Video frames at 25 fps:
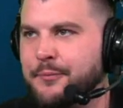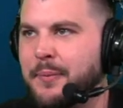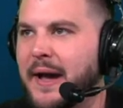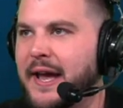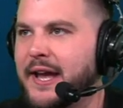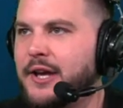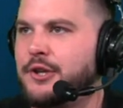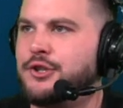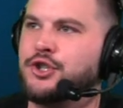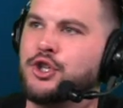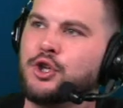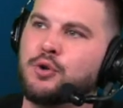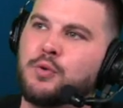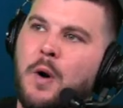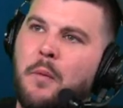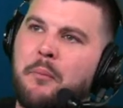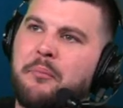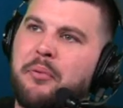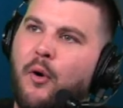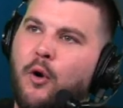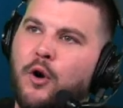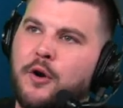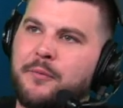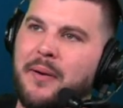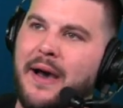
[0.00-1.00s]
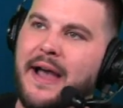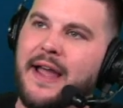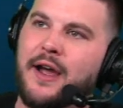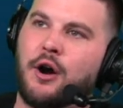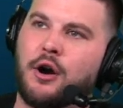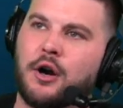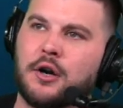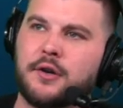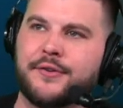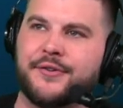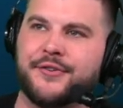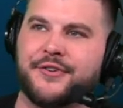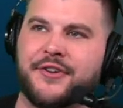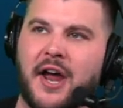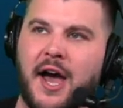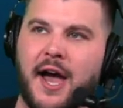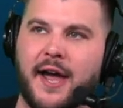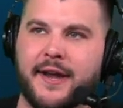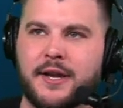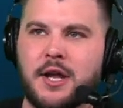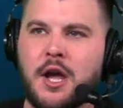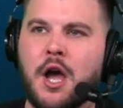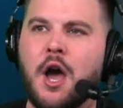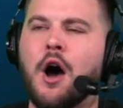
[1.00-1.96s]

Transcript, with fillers: by Achiuwa. Board by Hartenstein.